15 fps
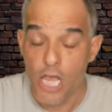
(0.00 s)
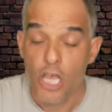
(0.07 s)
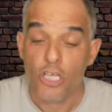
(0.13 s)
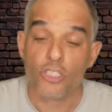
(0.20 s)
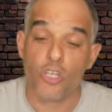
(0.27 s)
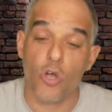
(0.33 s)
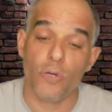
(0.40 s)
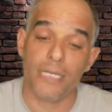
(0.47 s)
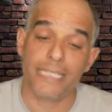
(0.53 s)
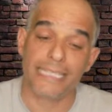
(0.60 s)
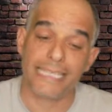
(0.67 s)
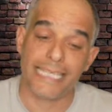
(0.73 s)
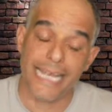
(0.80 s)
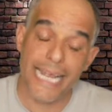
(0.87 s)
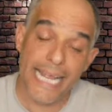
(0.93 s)
So it's
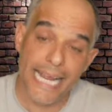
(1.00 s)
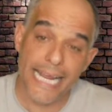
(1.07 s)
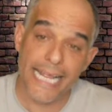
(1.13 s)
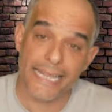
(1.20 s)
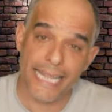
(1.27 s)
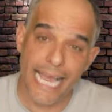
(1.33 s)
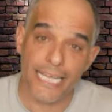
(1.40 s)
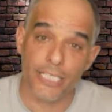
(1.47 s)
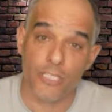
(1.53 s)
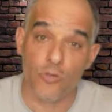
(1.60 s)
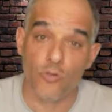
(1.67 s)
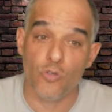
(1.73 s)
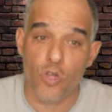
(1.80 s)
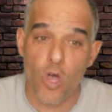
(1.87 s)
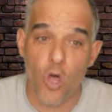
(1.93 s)
key that you
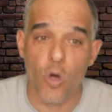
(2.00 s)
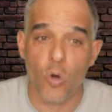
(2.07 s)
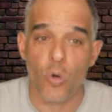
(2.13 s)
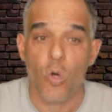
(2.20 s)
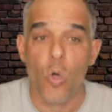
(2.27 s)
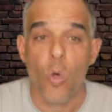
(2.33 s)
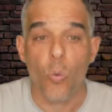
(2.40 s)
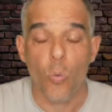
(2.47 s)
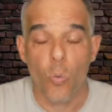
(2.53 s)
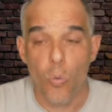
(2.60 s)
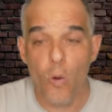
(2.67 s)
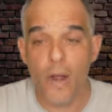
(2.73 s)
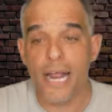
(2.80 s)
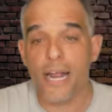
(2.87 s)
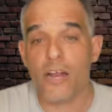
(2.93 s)
know
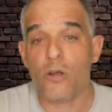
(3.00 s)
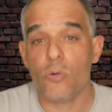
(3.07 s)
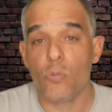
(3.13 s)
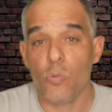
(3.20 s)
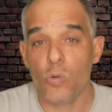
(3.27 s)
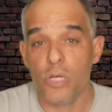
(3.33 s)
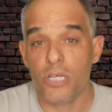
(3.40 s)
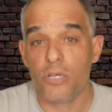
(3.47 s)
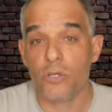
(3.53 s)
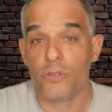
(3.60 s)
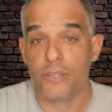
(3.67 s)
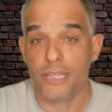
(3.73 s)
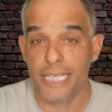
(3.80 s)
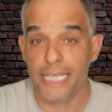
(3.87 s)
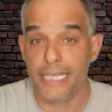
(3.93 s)
where will
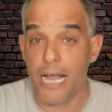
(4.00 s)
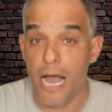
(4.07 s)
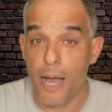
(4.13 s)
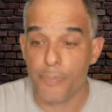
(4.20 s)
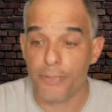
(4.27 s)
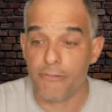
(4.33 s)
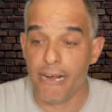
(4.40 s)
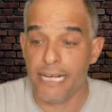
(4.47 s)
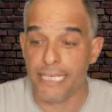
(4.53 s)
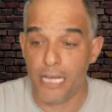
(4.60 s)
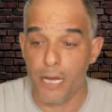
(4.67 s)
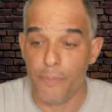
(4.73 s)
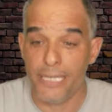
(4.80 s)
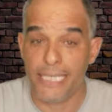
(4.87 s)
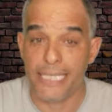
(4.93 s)
the copyright
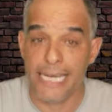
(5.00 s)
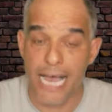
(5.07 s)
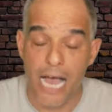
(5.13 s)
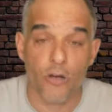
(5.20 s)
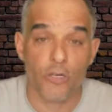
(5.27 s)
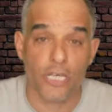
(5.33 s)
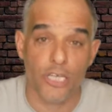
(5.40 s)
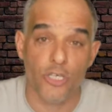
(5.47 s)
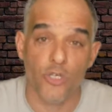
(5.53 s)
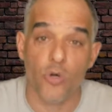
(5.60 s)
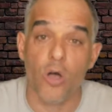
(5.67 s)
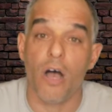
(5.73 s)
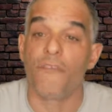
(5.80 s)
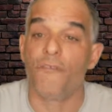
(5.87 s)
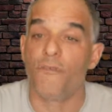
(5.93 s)
come in and how can you
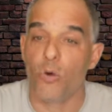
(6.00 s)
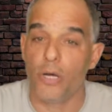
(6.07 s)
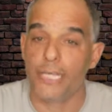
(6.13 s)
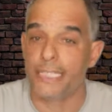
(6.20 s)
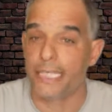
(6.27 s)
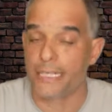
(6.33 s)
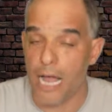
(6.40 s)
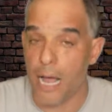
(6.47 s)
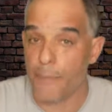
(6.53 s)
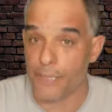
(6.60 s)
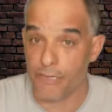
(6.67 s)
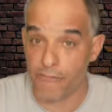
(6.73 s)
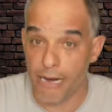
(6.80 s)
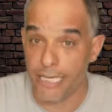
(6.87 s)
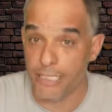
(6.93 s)
avoid the
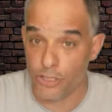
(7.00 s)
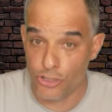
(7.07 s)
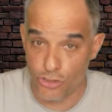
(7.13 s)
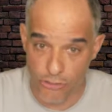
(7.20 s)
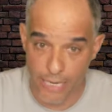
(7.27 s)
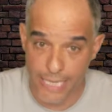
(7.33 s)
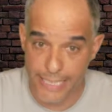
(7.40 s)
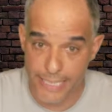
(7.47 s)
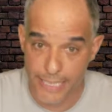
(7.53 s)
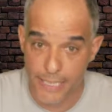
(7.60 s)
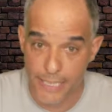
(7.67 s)
copyright strike.